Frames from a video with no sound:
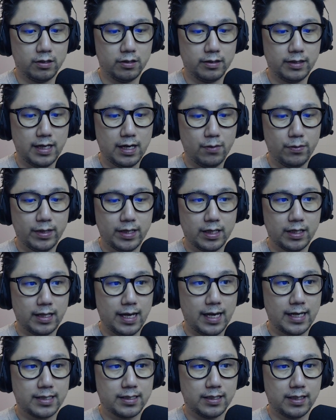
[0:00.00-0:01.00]
now we can
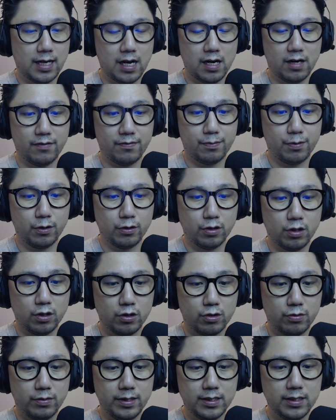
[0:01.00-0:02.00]
exit out of Proton
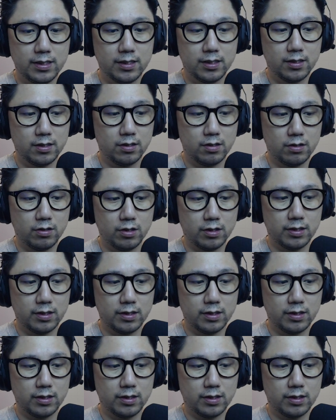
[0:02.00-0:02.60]
Tricks. So just